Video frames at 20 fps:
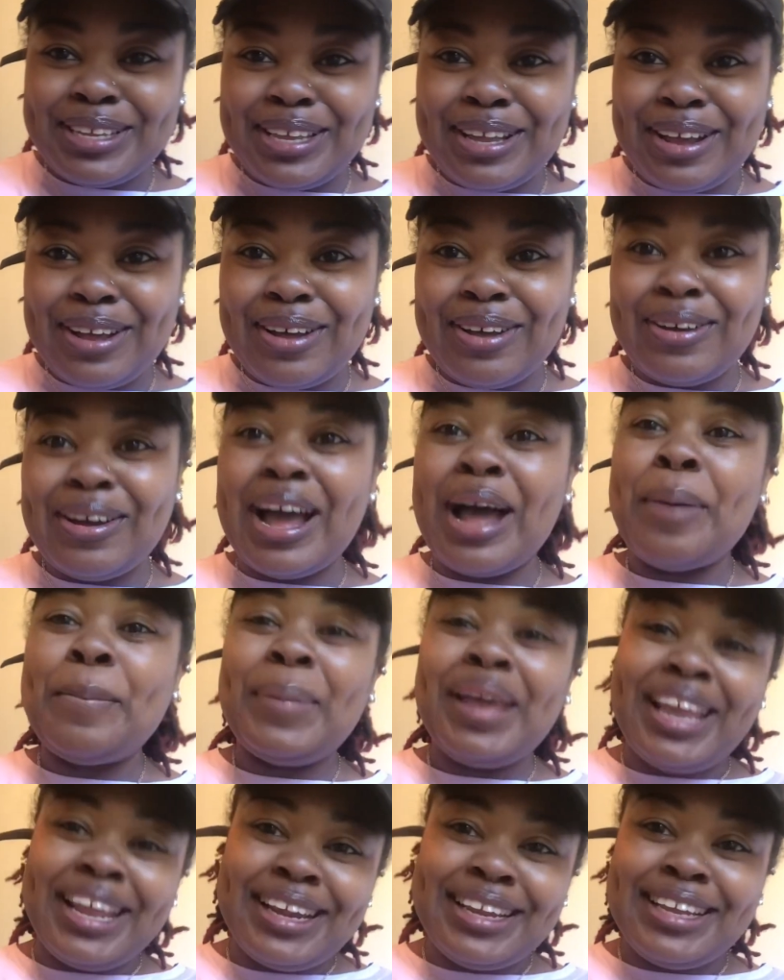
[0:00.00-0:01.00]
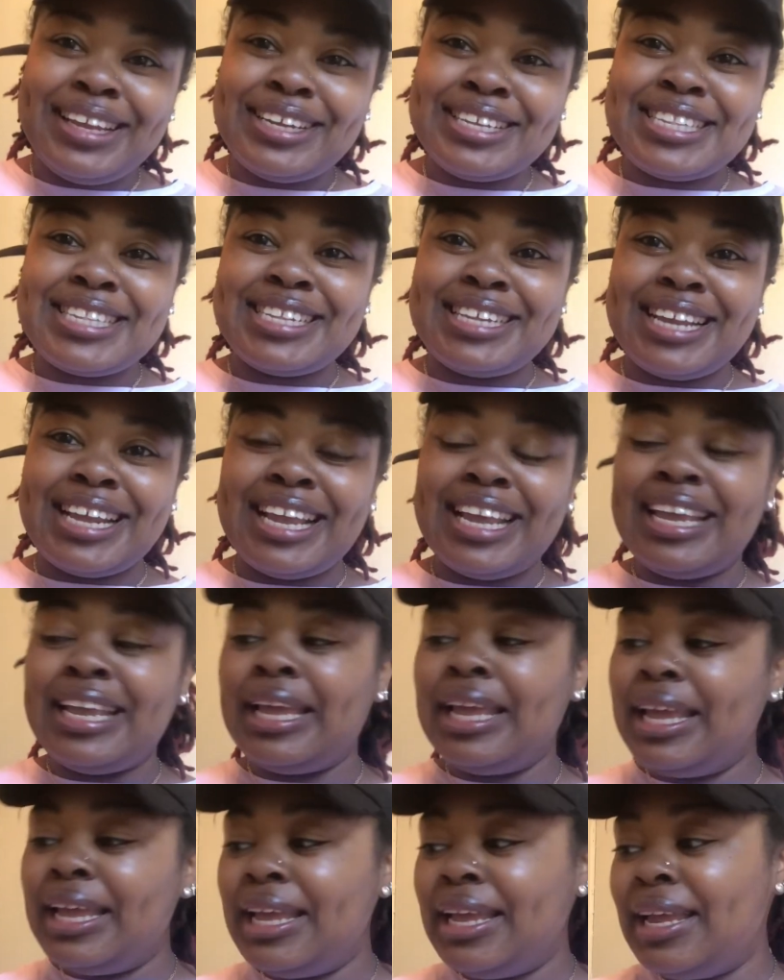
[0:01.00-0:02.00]
y'all. I made it yesterday,
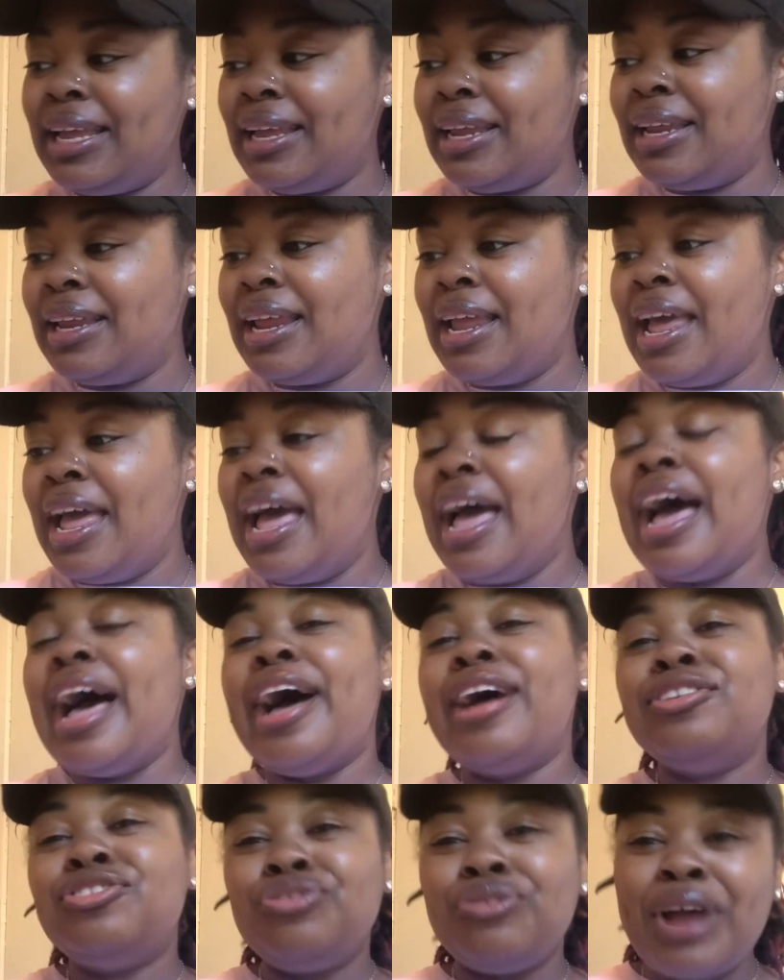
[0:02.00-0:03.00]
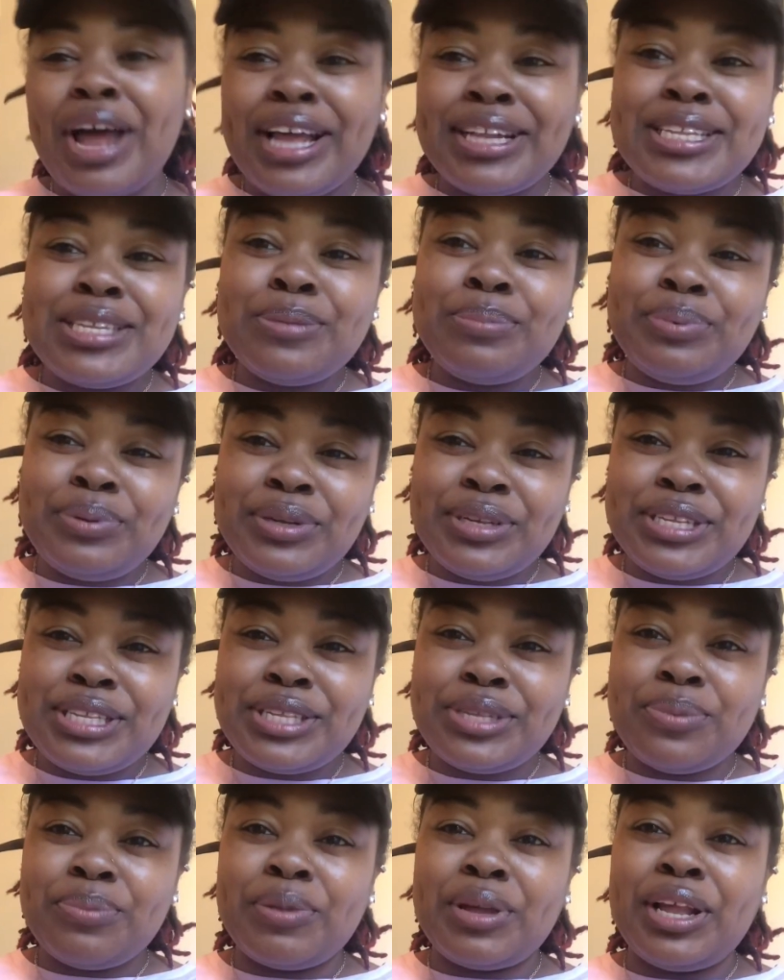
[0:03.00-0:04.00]
and I tried to put
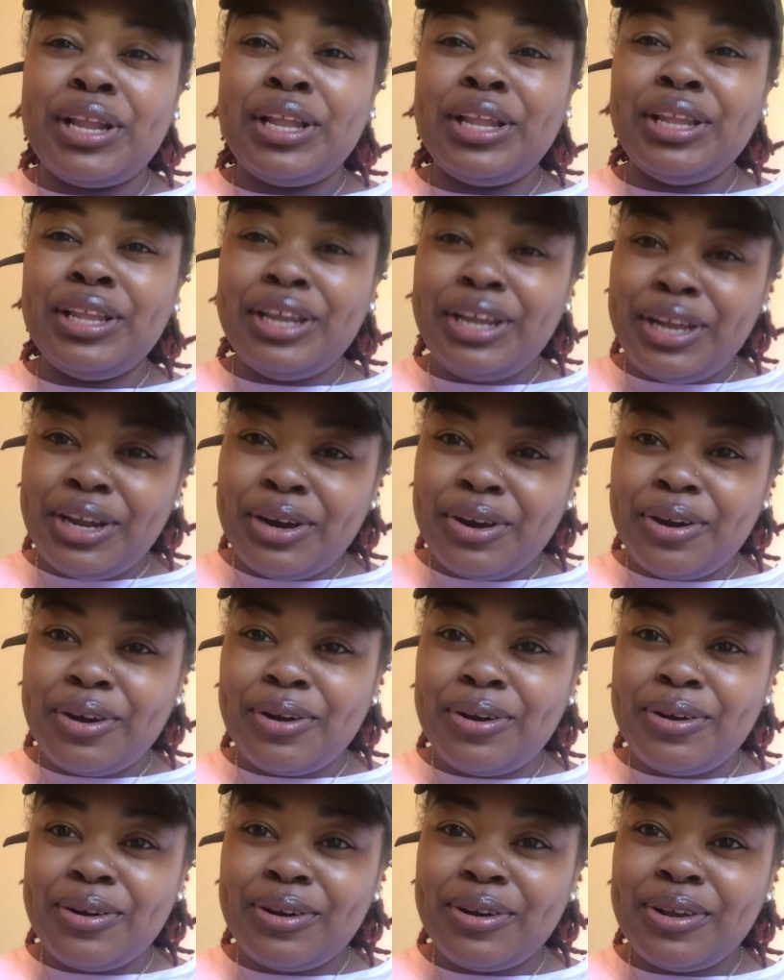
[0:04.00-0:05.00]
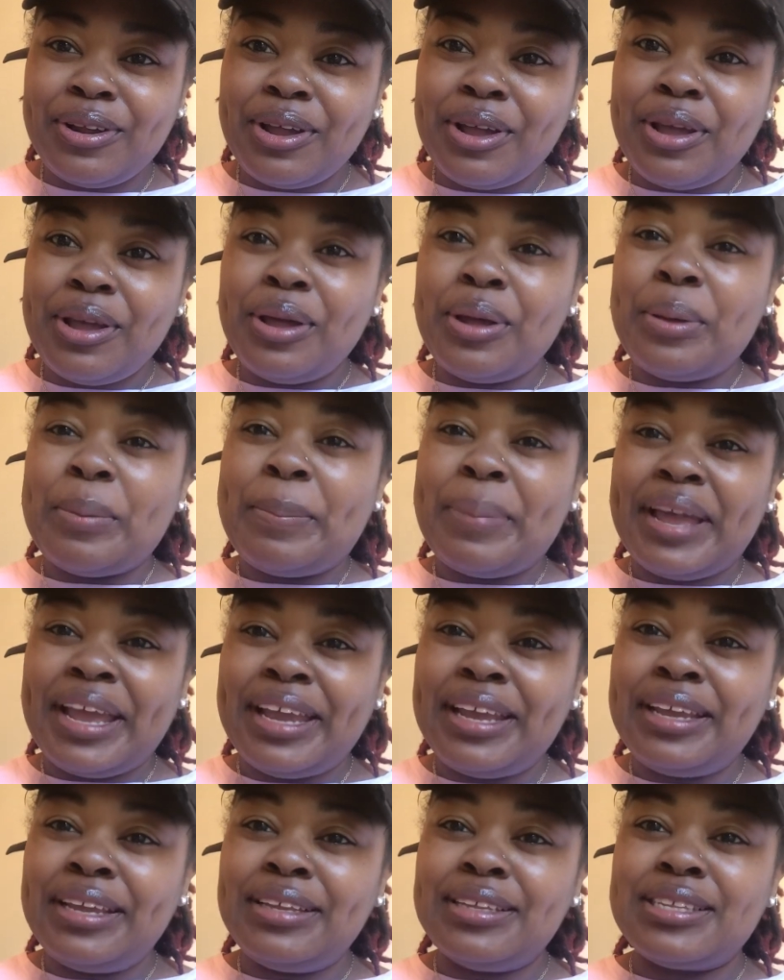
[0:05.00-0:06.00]
some clear
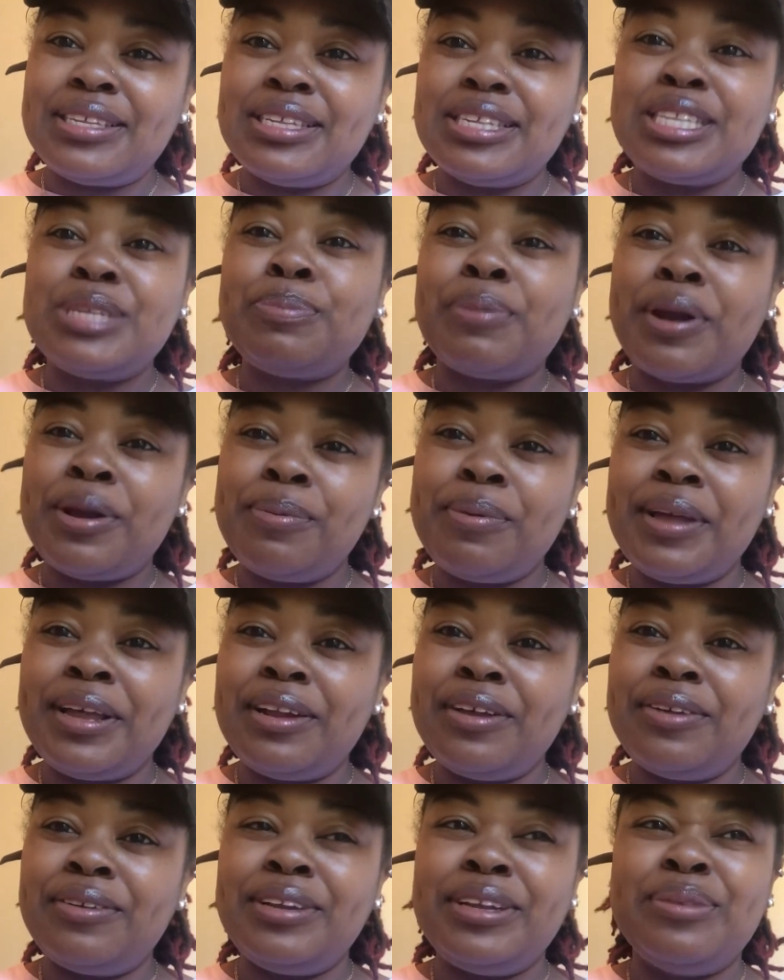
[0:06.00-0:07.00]
spray paint on it.